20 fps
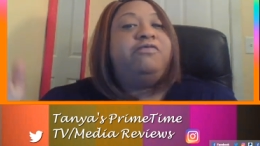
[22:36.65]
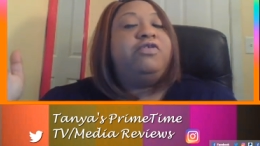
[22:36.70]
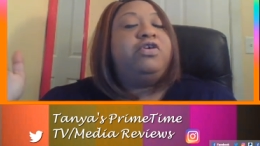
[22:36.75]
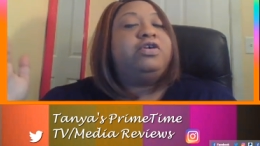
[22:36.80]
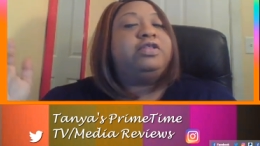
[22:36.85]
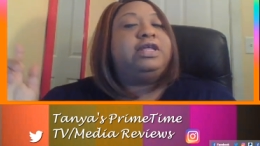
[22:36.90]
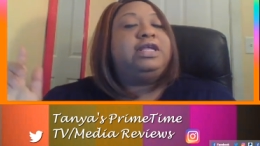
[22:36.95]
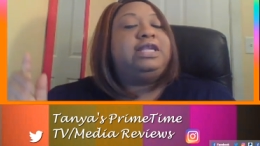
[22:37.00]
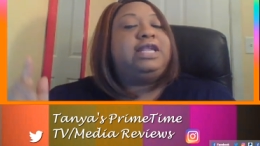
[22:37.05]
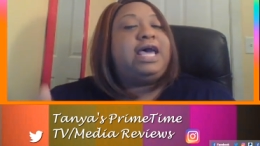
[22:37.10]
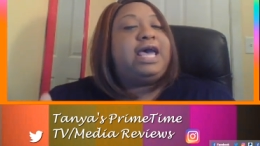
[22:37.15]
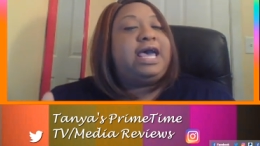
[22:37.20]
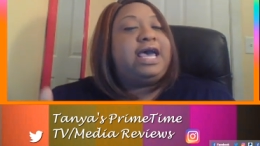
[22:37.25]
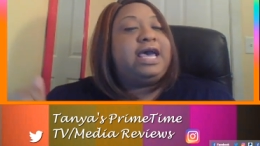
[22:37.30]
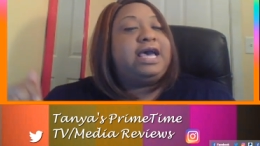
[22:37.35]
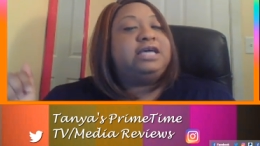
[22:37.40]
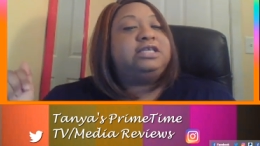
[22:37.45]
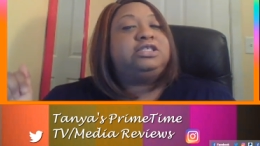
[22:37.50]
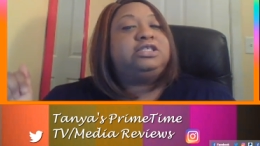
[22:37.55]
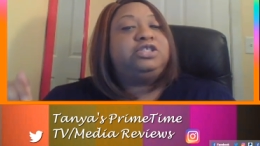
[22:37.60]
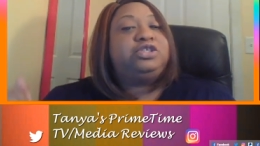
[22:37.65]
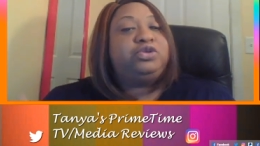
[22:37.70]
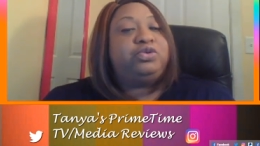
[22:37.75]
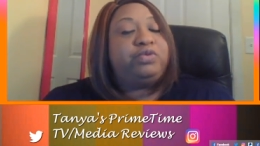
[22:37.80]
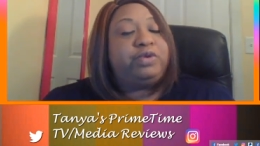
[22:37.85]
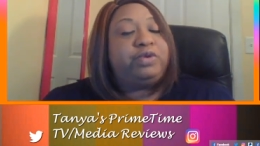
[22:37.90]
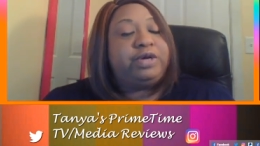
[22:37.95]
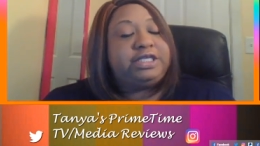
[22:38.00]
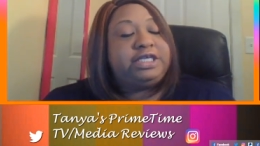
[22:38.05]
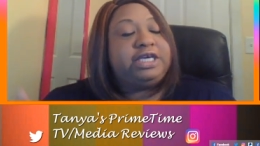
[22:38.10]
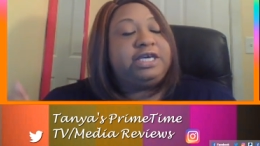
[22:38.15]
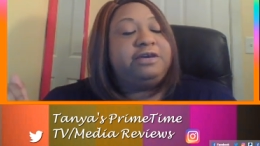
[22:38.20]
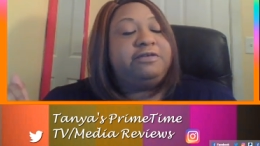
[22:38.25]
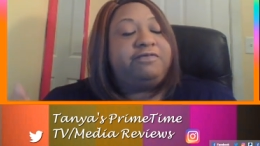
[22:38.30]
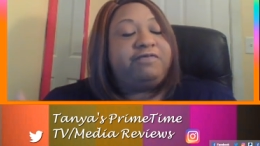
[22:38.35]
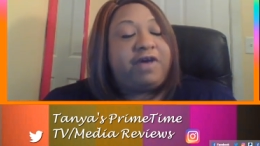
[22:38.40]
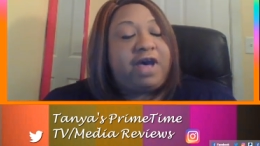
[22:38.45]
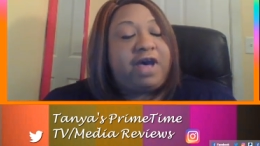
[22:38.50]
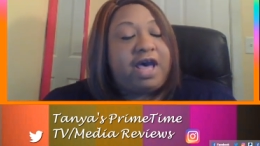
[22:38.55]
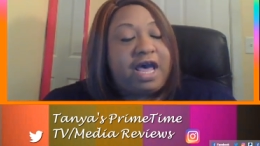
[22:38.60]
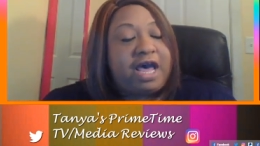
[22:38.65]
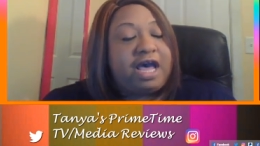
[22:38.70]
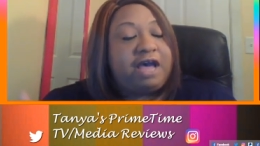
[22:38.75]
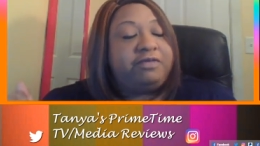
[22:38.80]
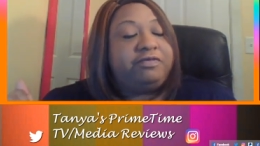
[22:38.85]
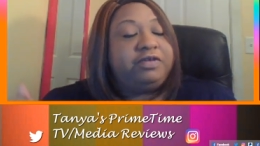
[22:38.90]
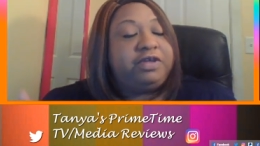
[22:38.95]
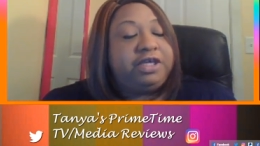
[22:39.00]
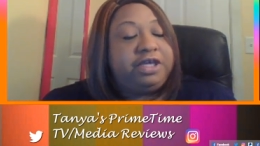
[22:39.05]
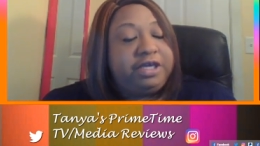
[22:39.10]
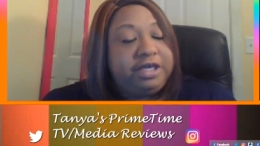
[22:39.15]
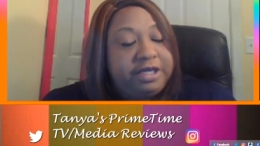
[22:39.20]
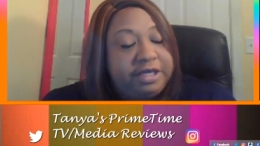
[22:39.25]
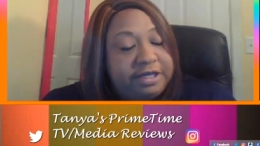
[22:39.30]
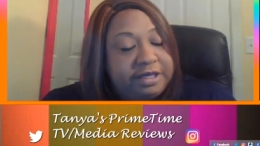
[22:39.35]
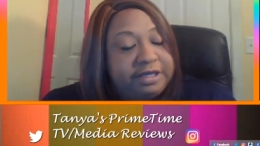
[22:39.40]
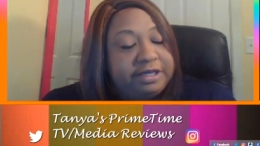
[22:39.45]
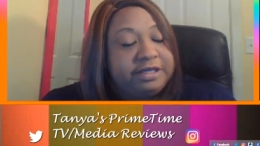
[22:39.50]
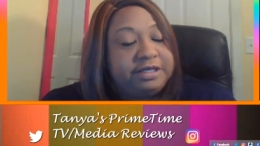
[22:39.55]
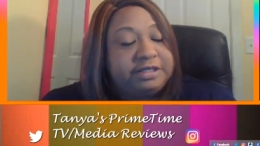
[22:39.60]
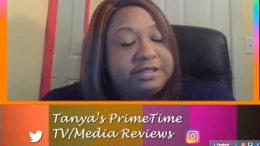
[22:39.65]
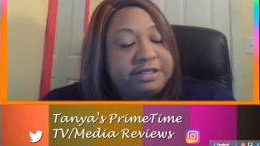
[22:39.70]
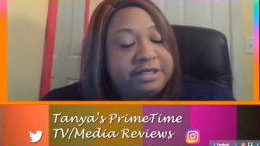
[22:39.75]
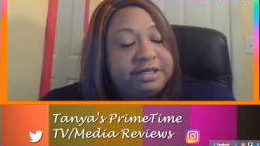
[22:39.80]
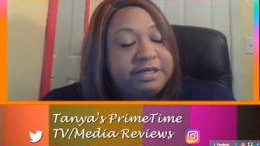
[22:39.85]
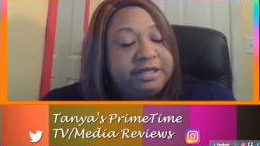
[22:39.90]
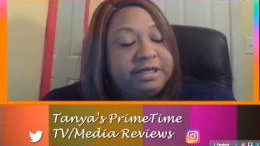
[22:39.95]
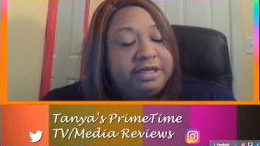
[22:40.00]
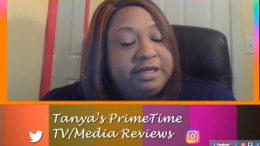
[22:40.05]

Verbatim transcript: for the last 25 years.